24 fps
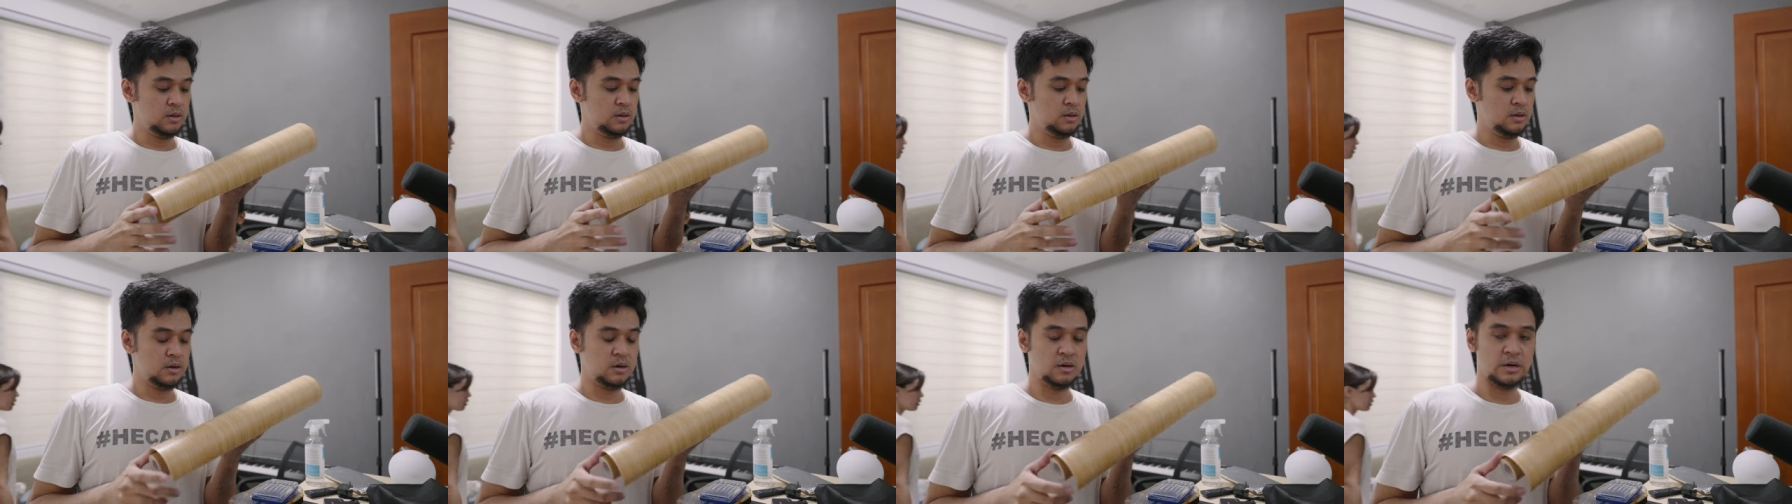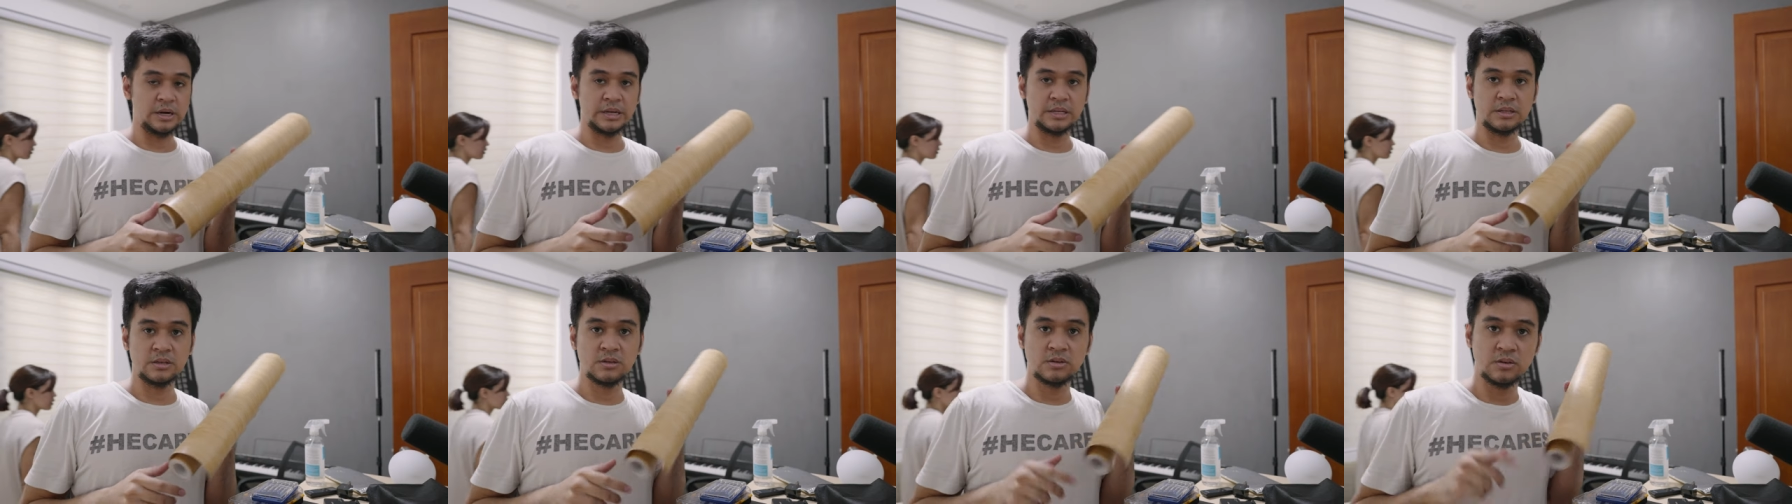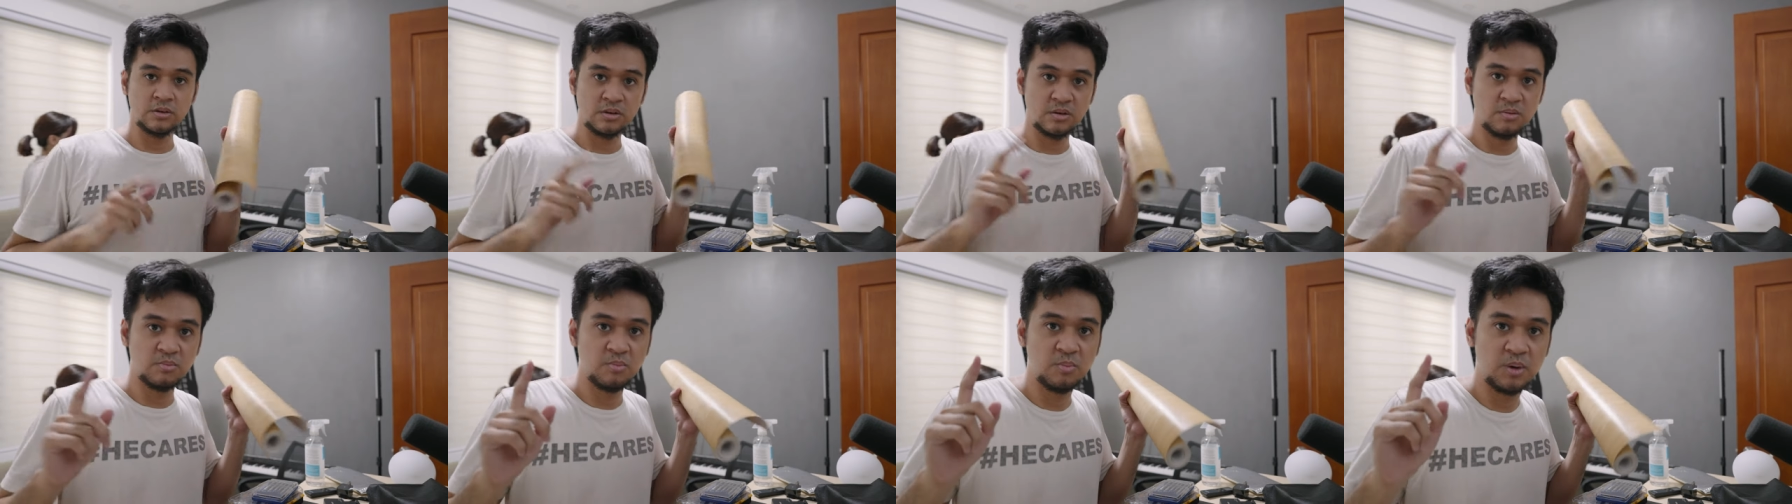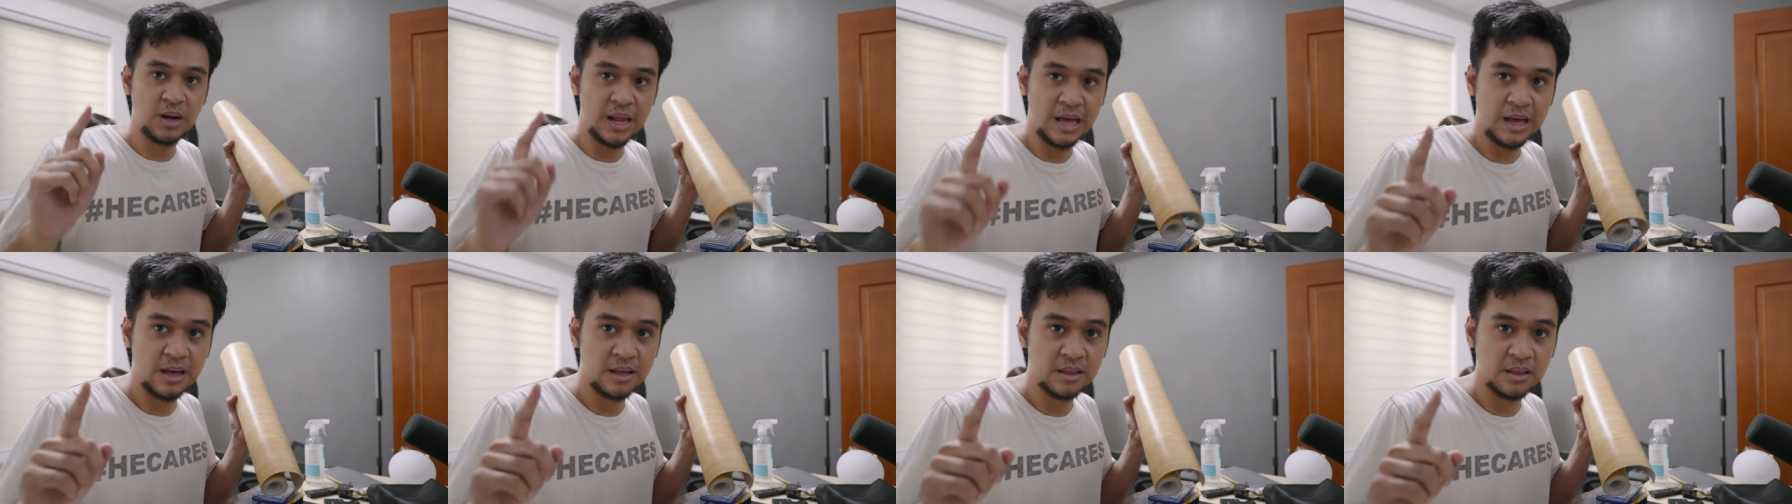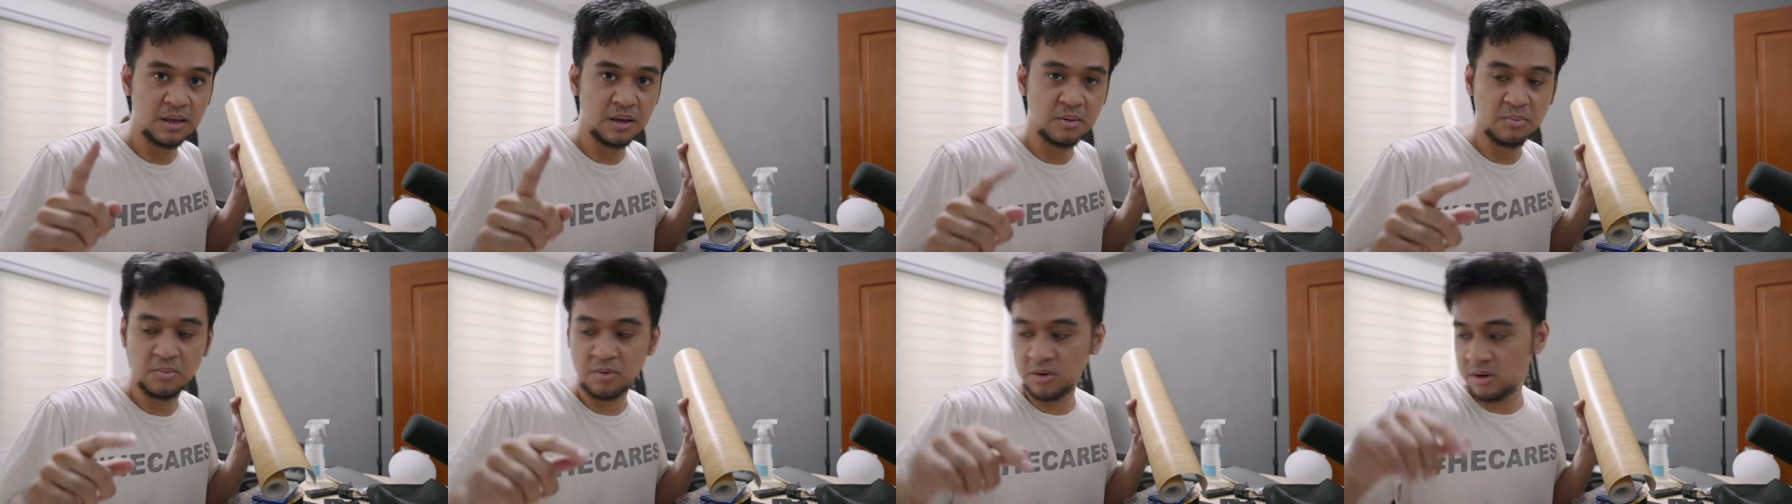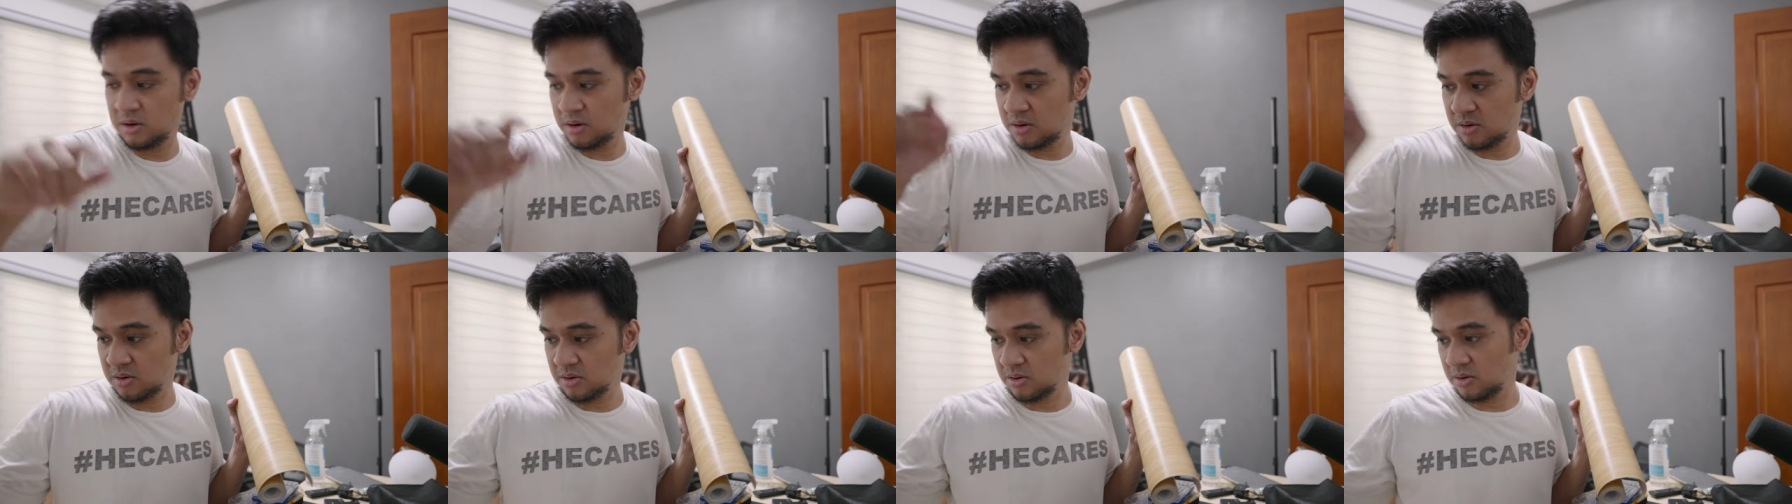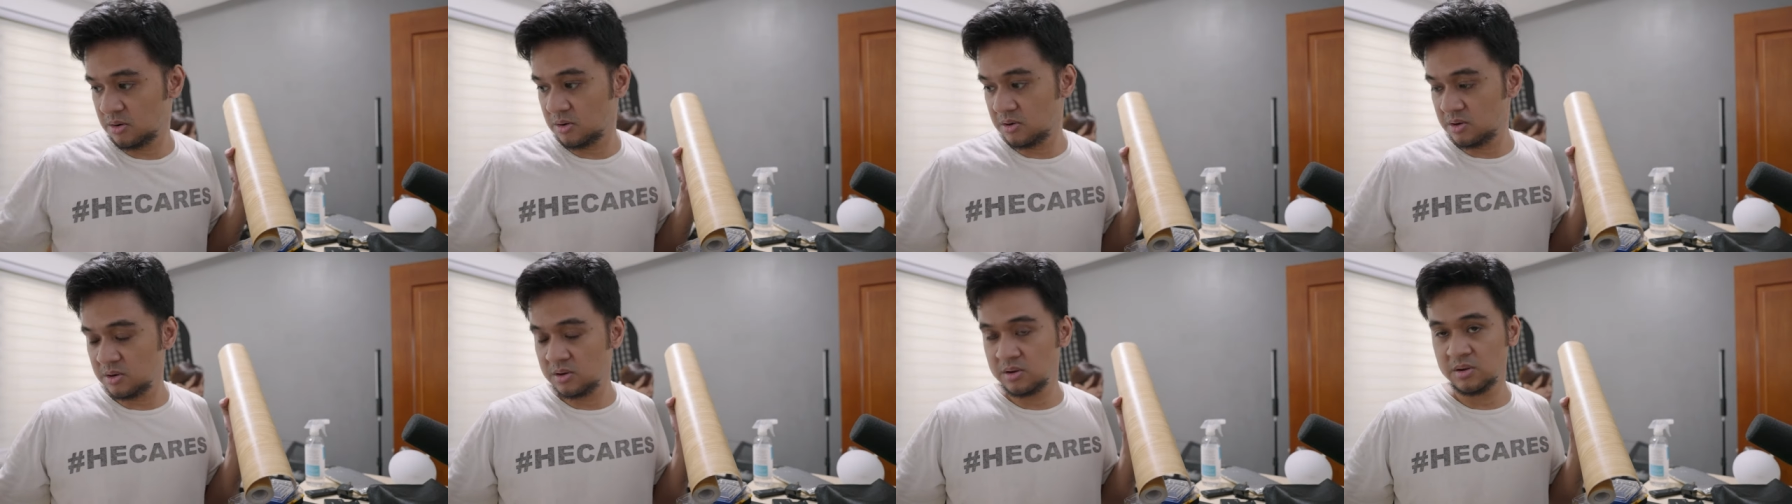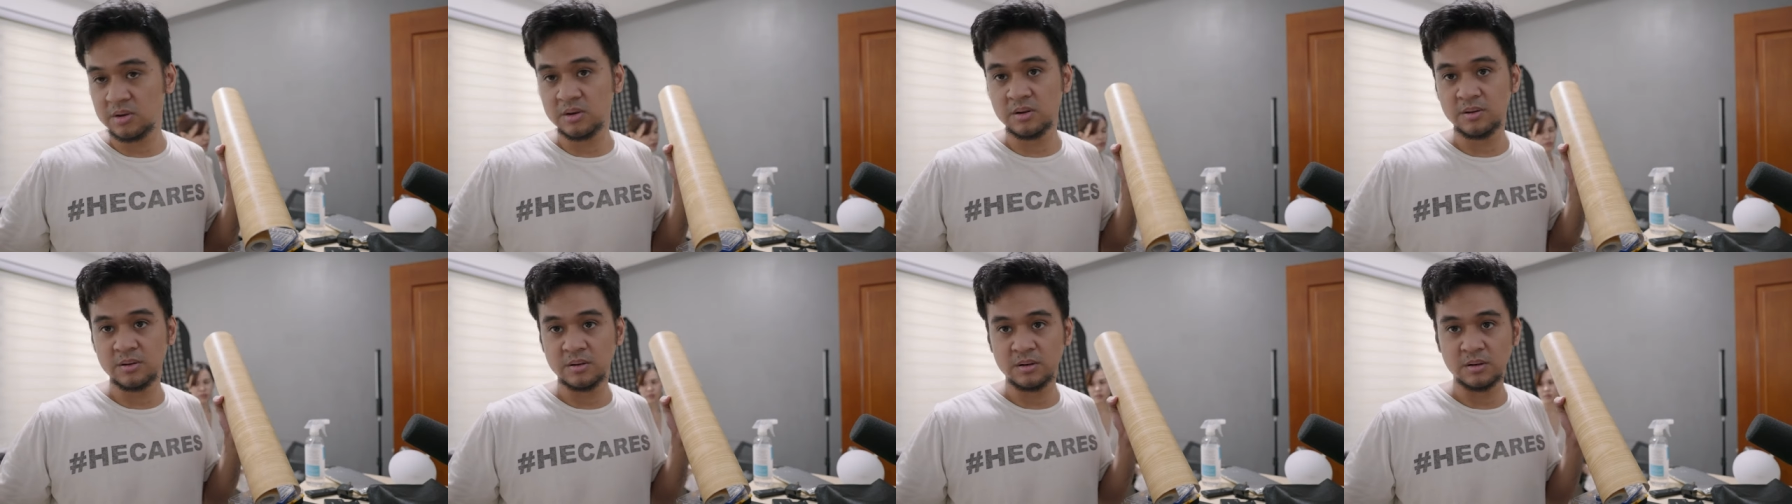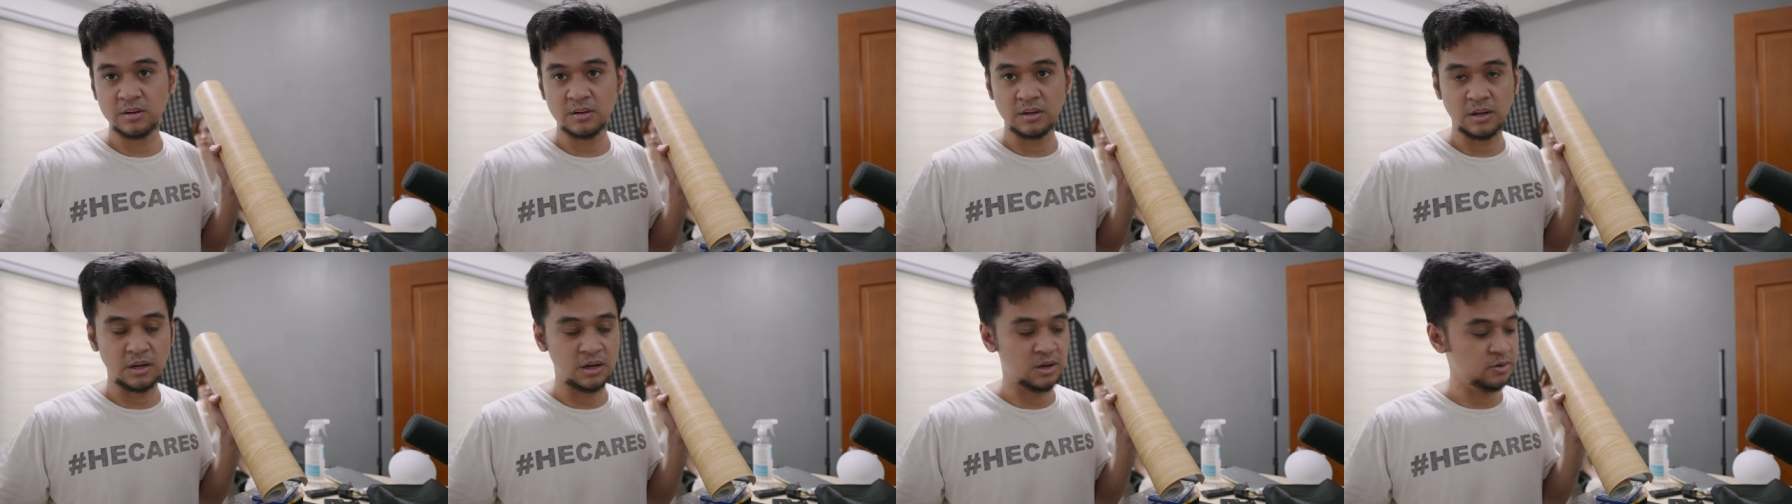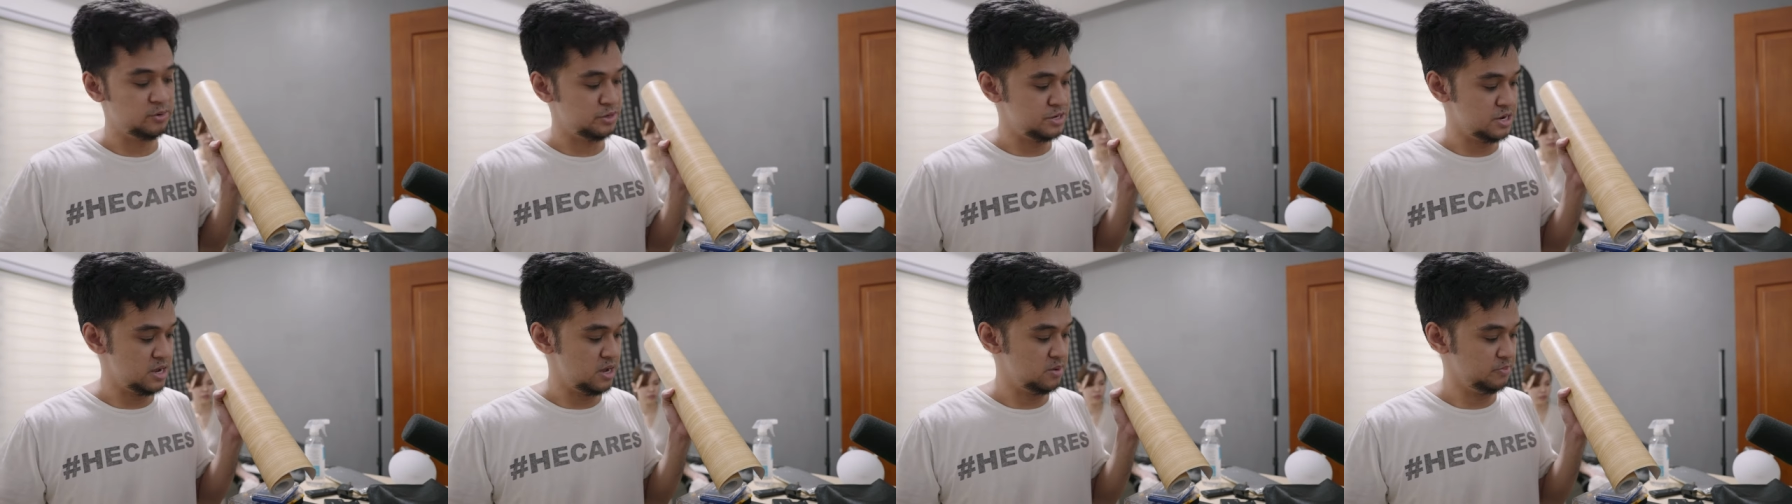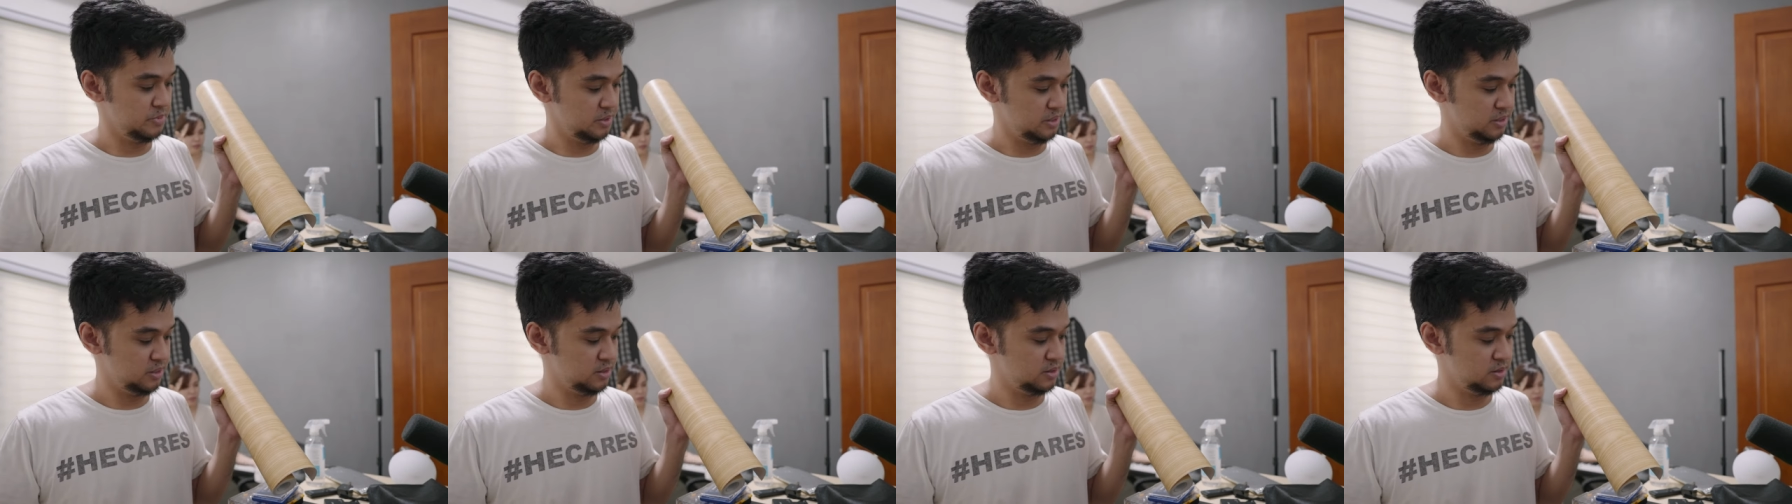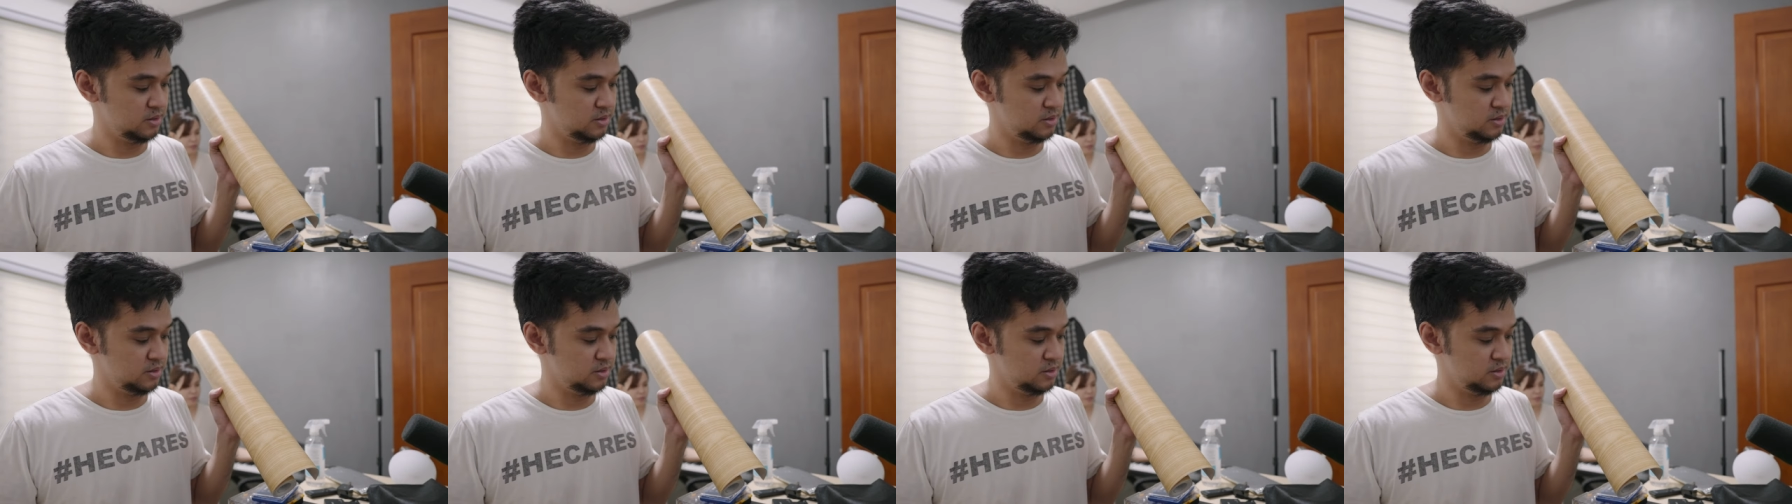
Alright, so yung black table ko, gagawin naming